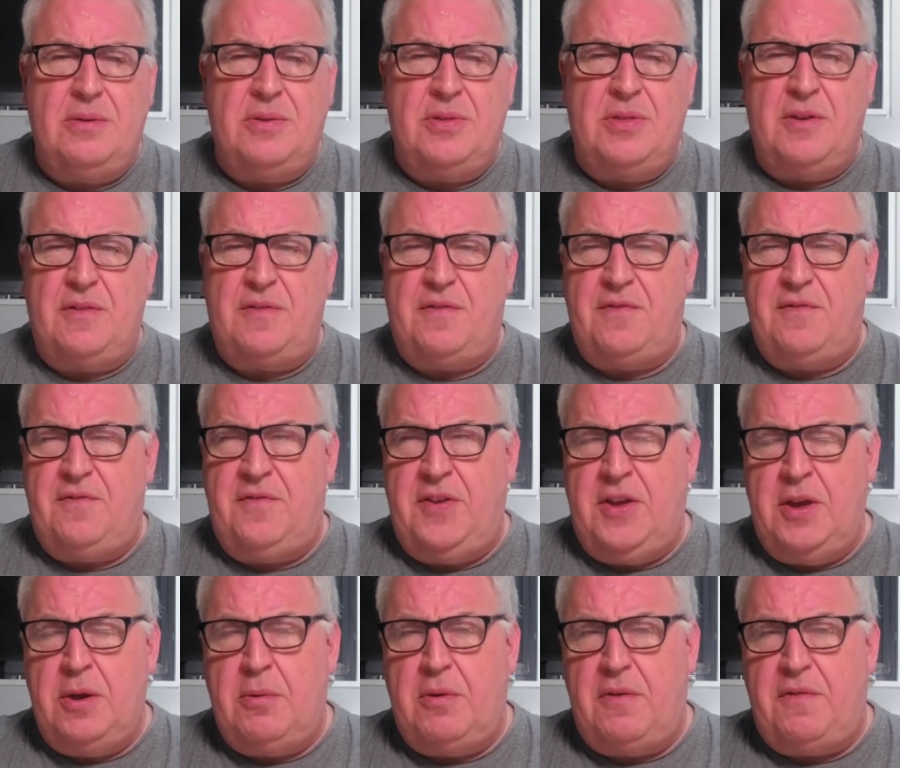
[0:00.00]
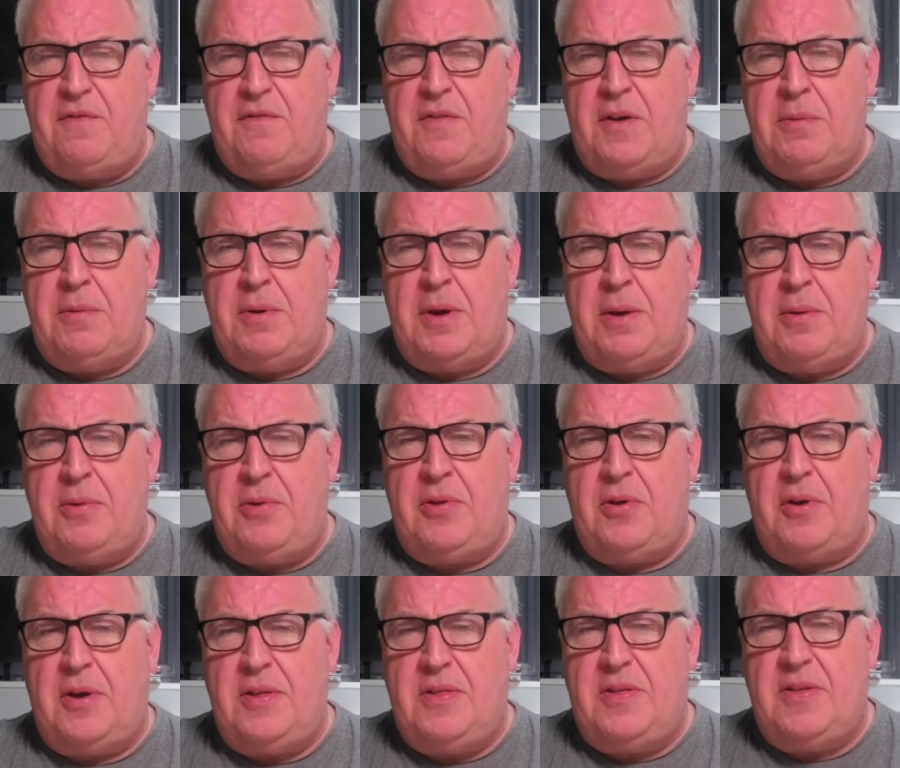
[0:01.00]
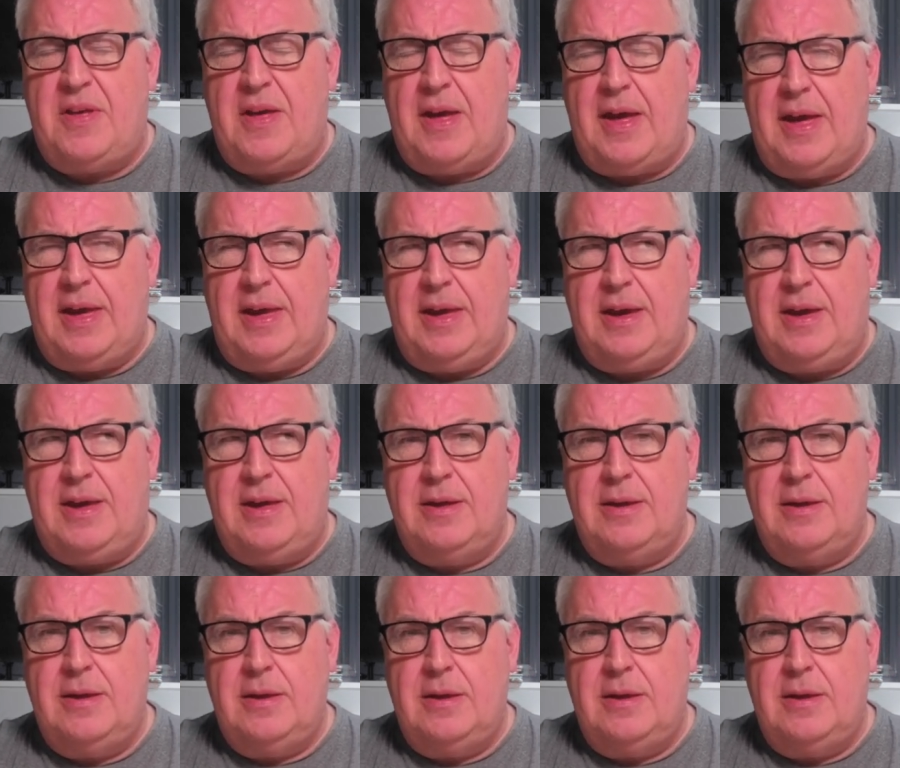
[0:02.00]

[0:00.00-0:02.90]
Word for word: the fewer photos I take,